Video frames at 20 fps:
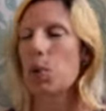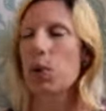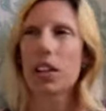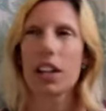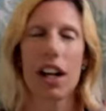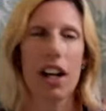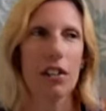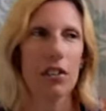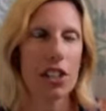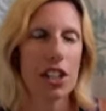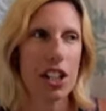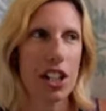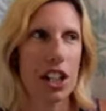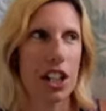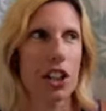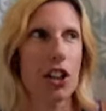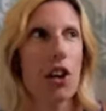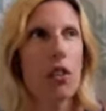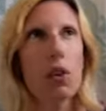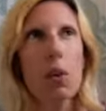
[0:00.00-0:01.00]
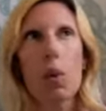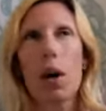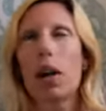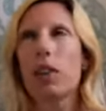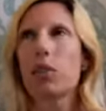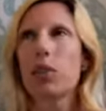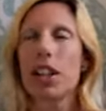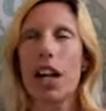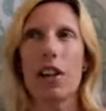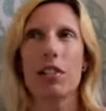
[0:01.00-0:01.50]
with everything and
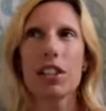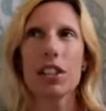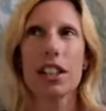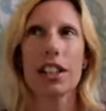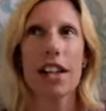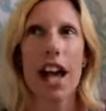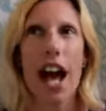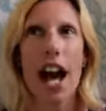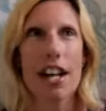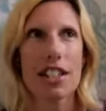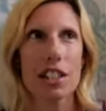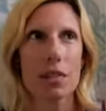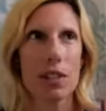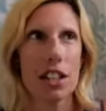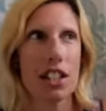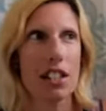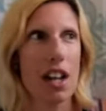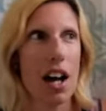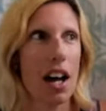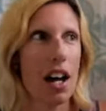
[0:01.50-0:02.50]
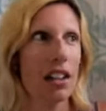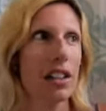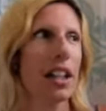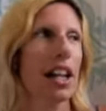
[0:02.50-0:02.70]
overwhelmed with everything that has to be done,